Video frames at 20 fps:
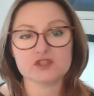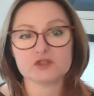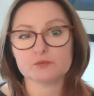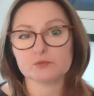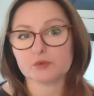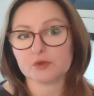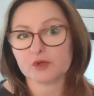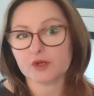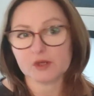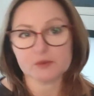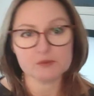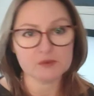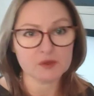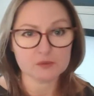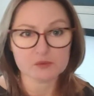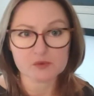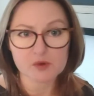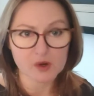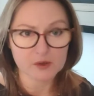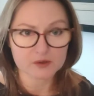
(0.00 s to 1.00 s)
premium
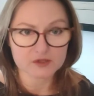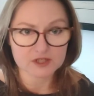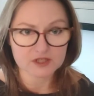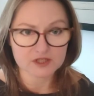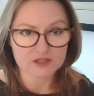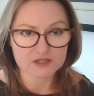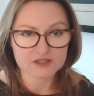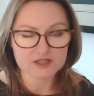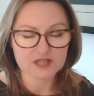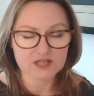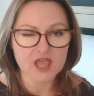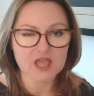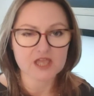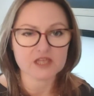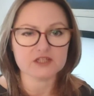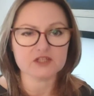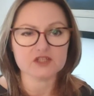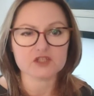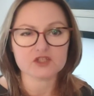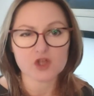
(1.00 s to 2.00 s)
product, a
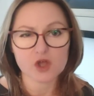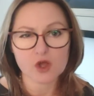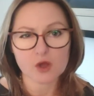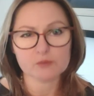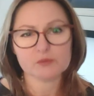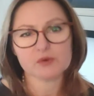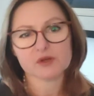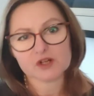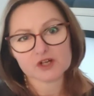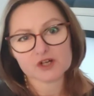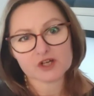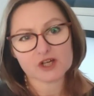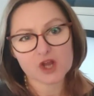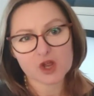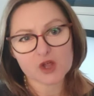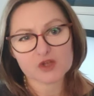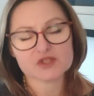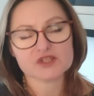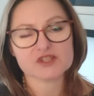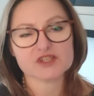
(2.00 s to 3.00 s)
top class
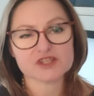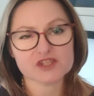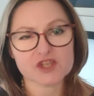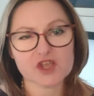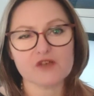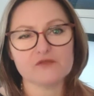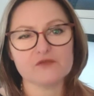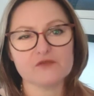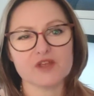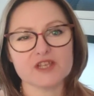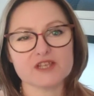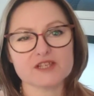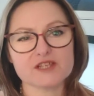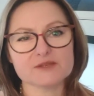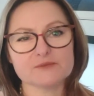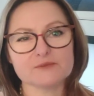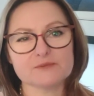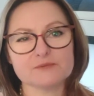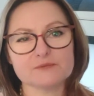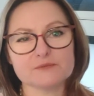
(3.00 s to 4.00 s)
service.
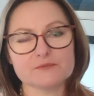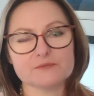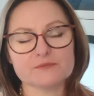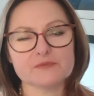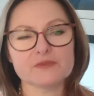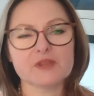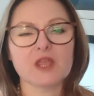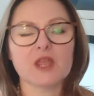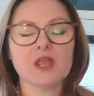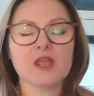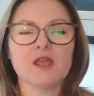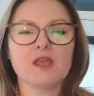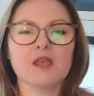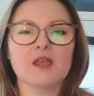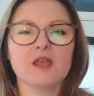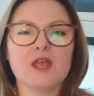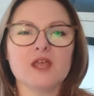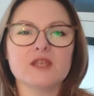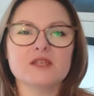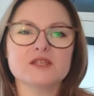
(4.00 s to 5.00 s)

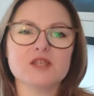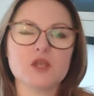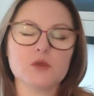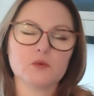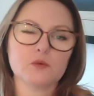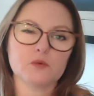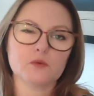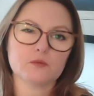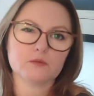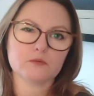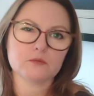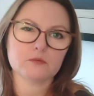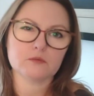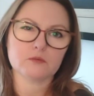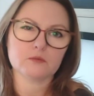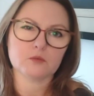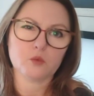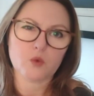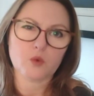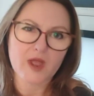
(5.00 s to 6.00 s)
So
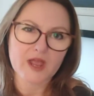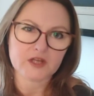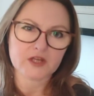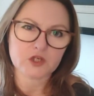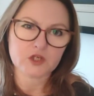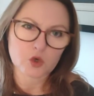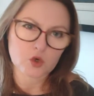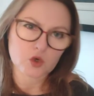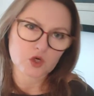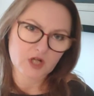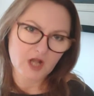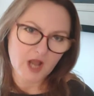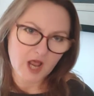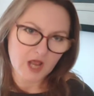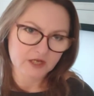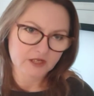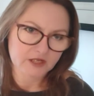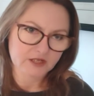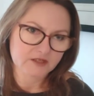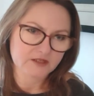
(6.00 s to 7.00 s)
when your
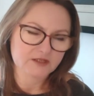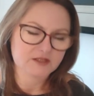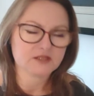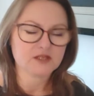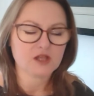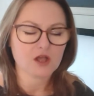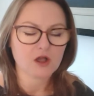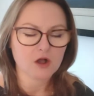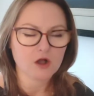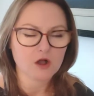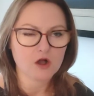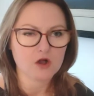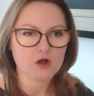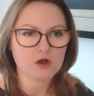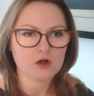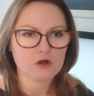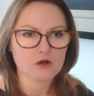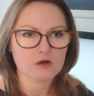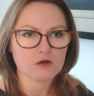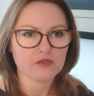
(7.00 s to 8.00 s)
clients
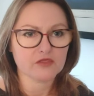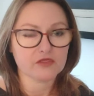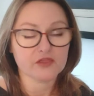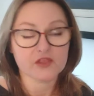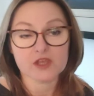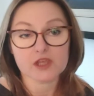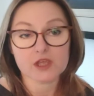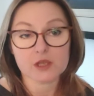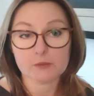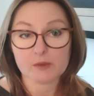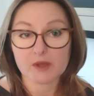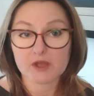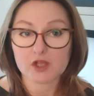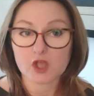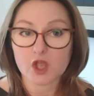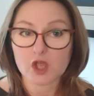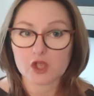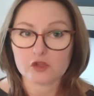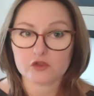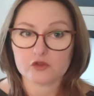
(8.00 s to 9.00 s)
are thinking about going
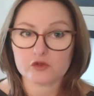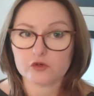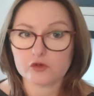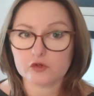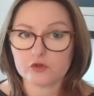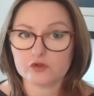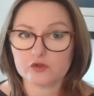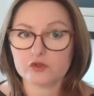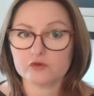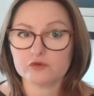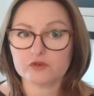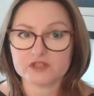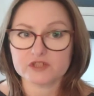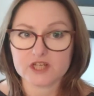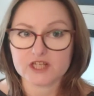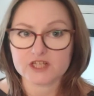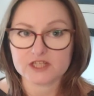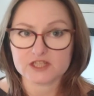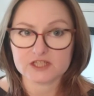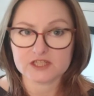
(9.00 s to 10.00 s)
through the
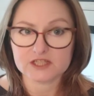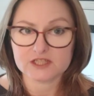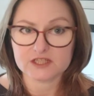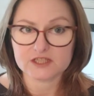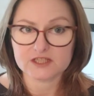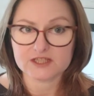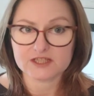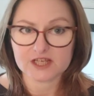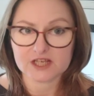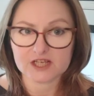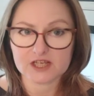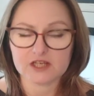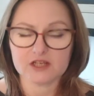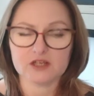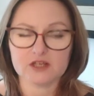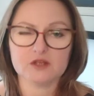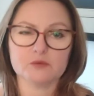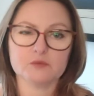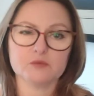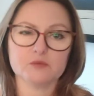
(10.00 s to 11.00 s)
redundancy
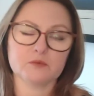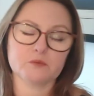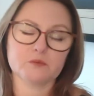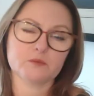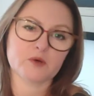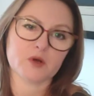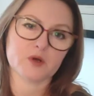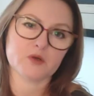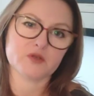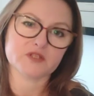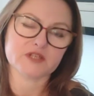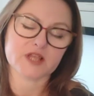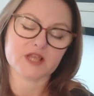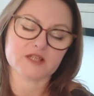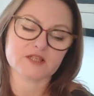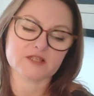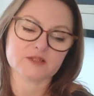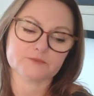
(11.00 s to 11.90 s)
process,